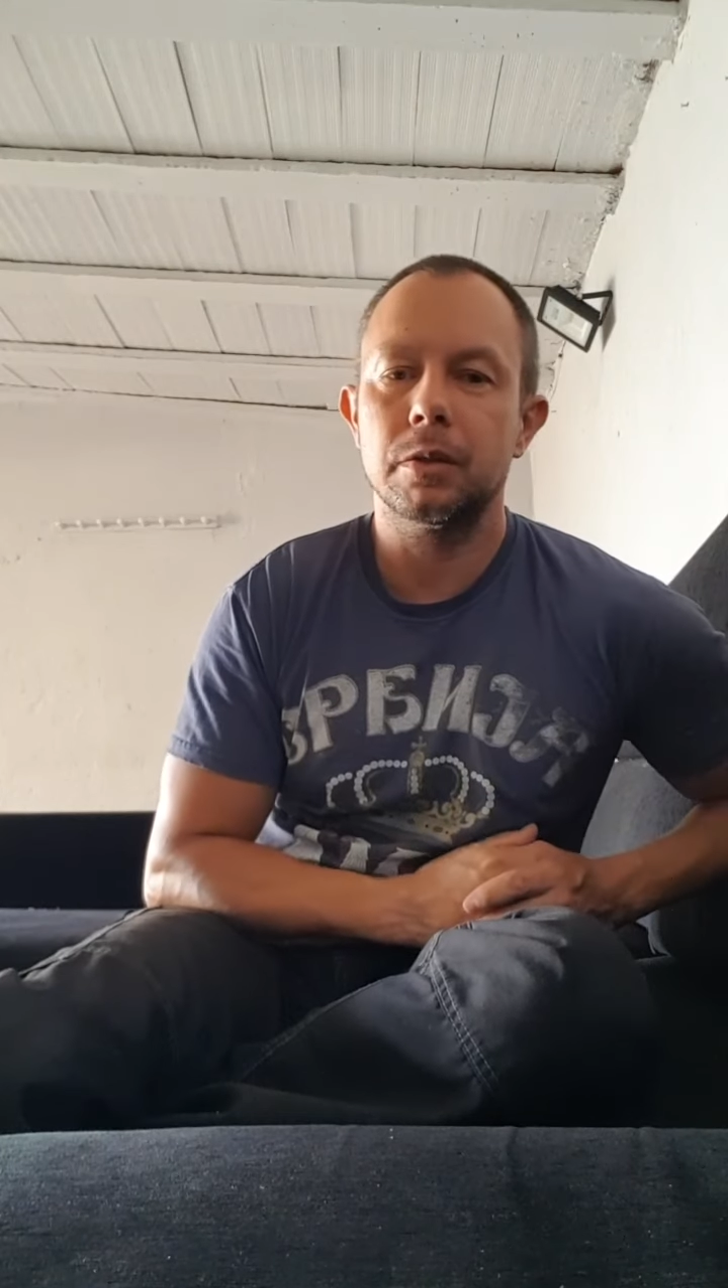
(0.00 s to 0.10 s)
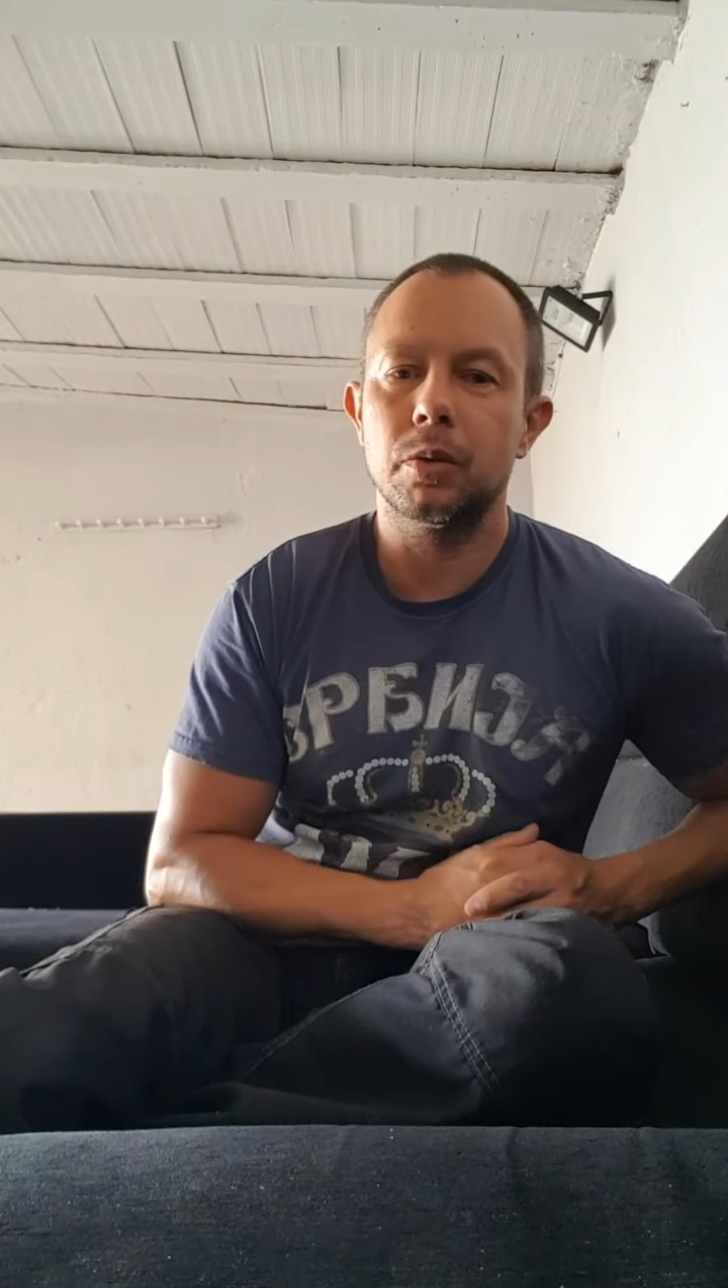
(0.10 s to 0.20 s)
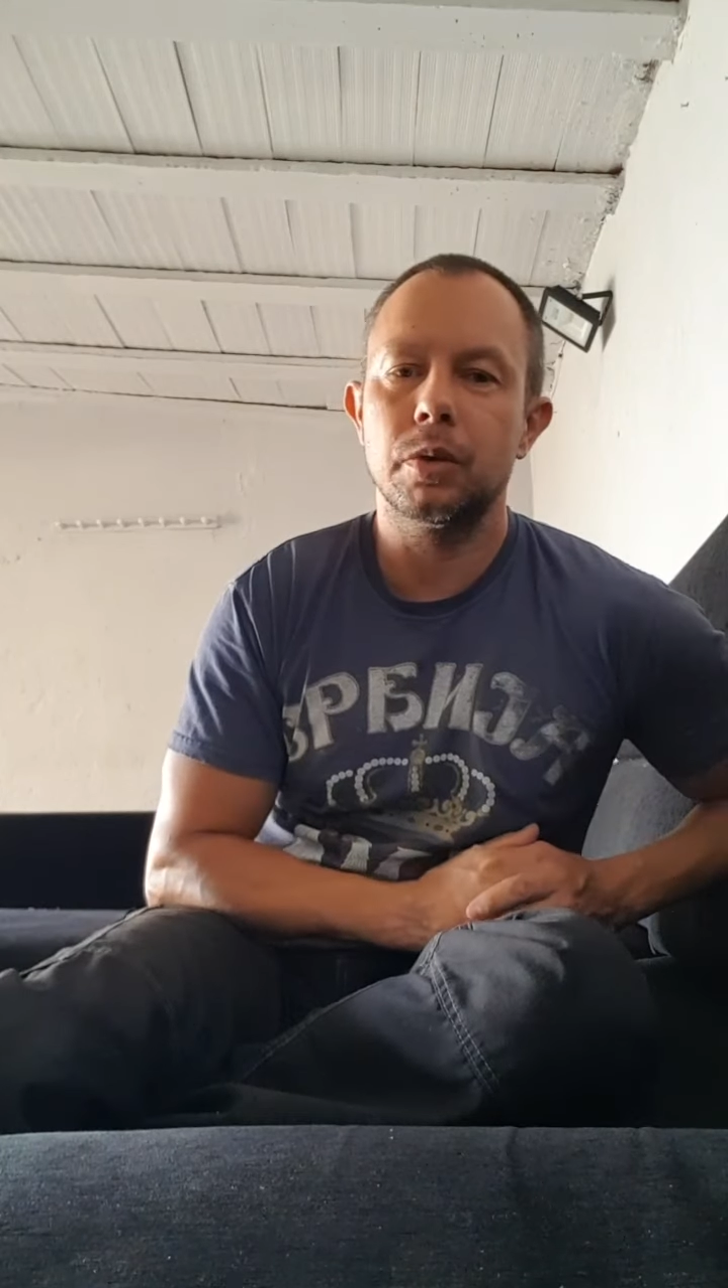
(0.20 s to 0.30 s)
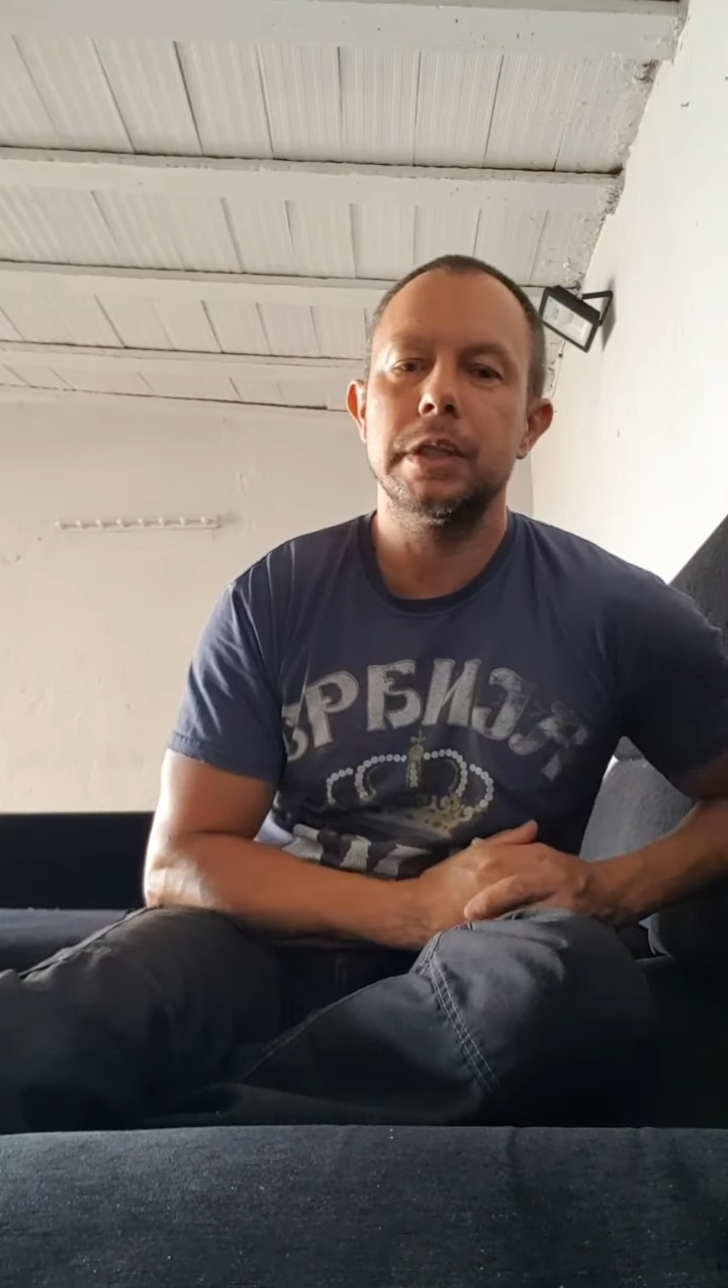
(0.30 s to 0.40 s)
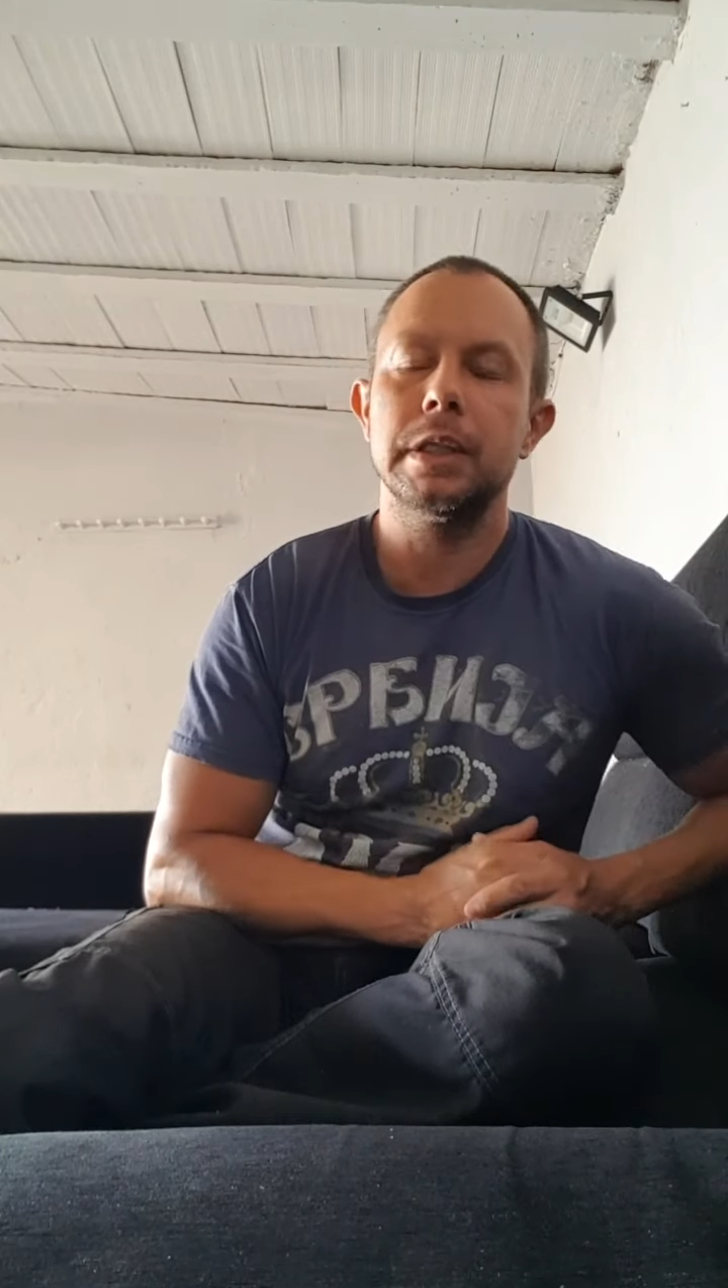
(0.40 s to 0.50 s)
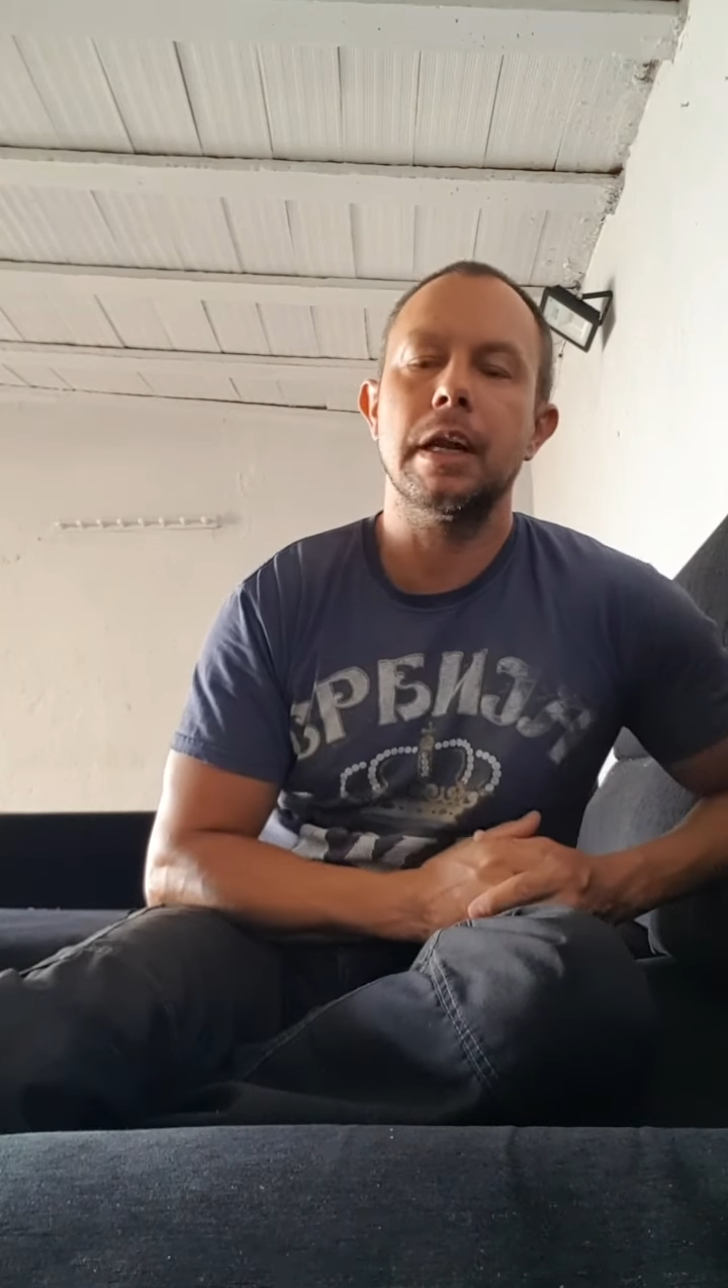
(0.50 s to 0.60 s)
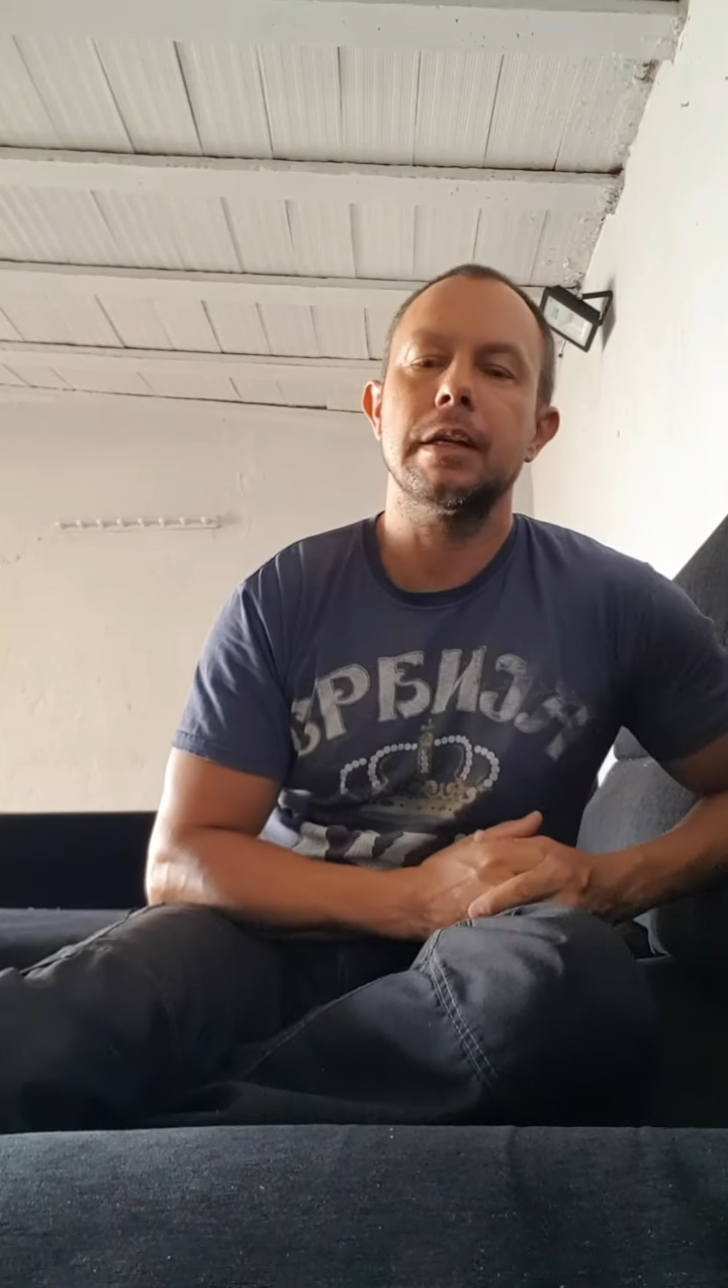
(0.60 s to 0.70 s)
original